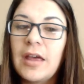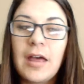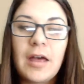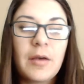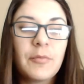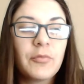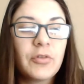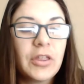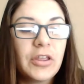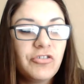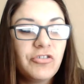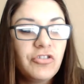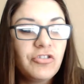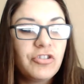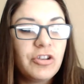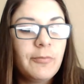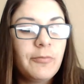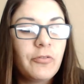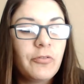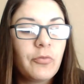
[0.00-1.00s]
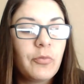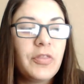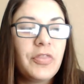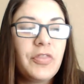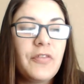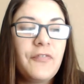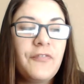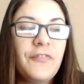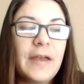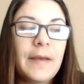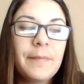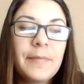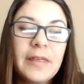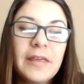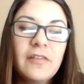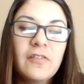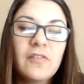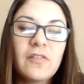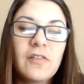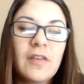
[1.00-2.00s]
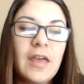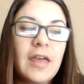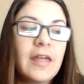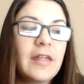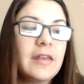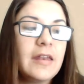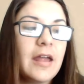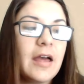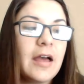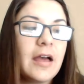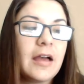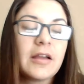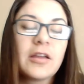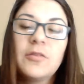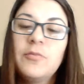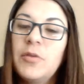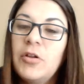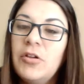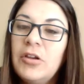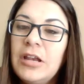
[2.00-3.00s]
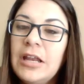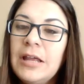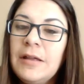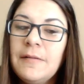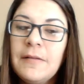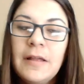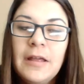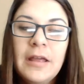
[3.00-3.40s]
relationships with the families and community